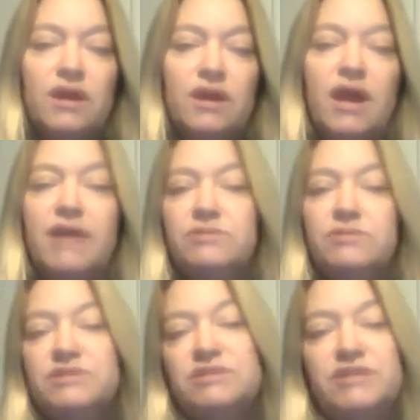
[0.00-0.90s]
I
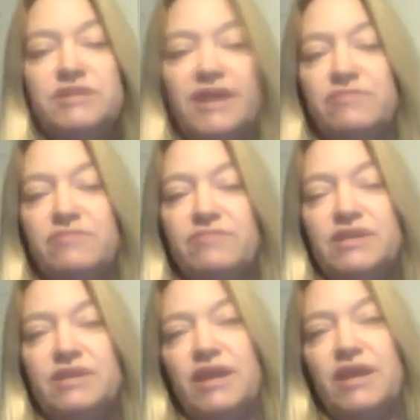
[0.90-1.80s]
listened to
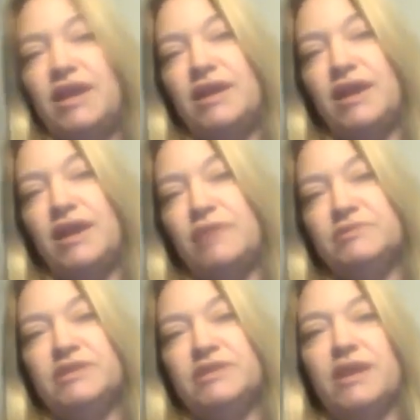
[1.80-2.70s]
everything and I
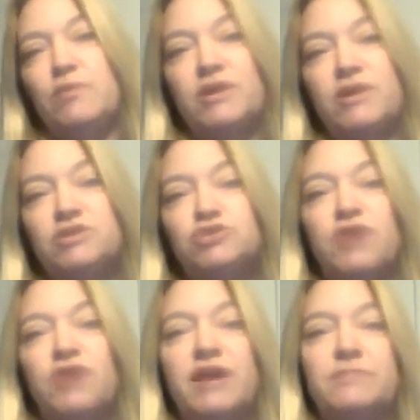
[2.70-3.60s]
was like, I wanted to
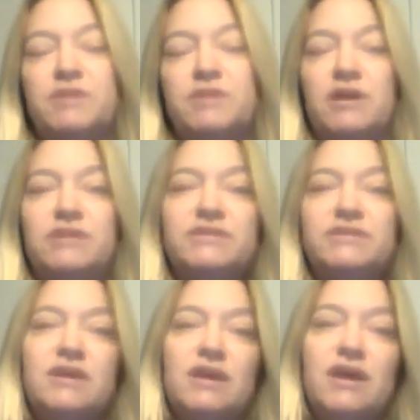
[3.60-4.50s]
try it because
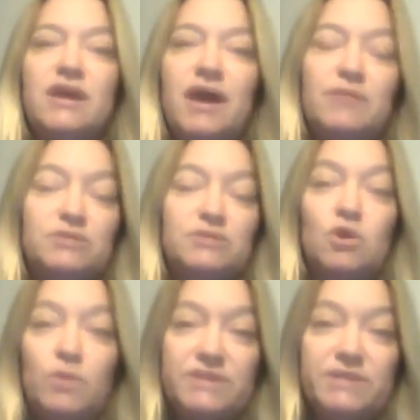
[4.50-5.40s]
I was
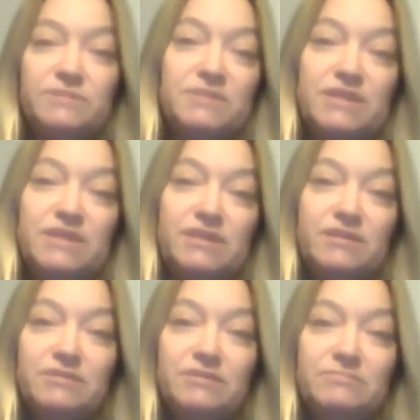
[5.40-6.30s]
always a meat
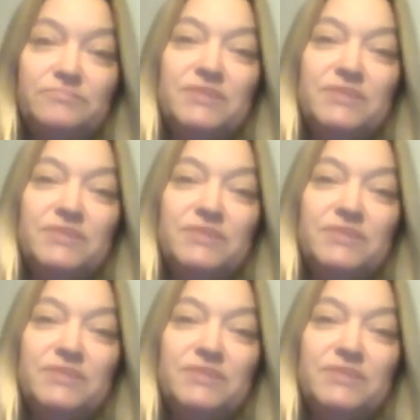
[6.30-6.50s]
eater.